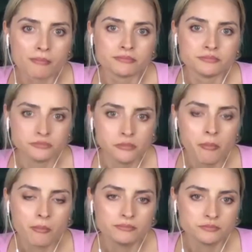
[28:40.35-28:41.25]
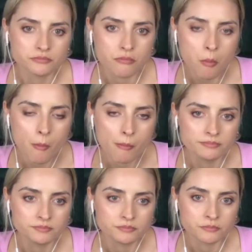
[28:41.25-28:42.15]
or like some sort of
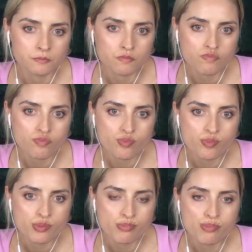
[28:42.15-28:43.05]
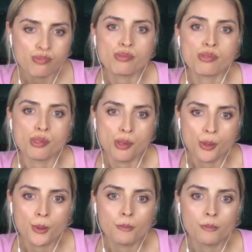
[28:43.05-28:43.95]
DSLR camera.
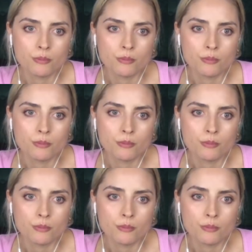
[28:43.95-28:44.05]
So